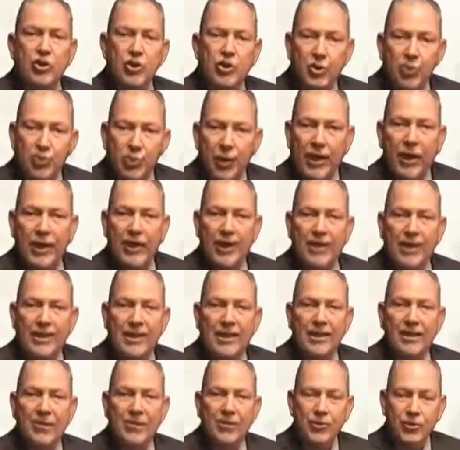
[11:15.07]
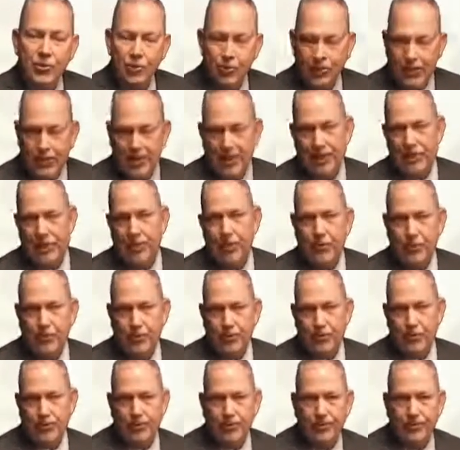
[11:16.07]
directly to the end
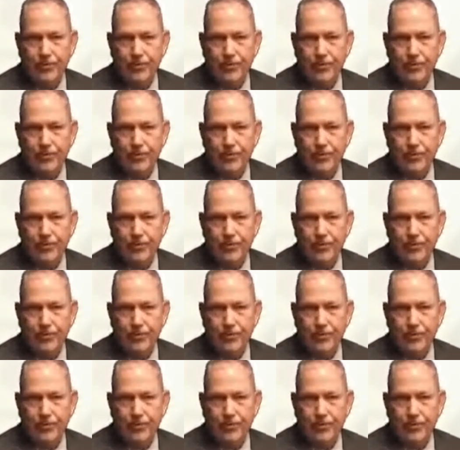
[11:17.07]
user?